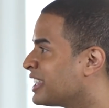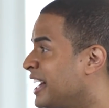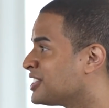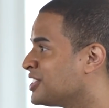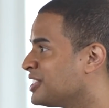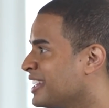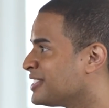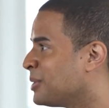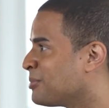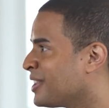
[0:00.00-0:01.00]
That's
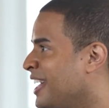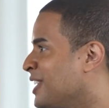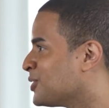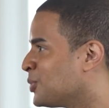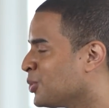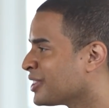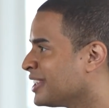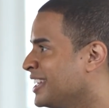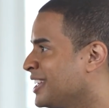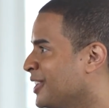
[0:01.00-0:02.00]
something that
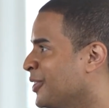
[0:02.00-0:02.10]
historically,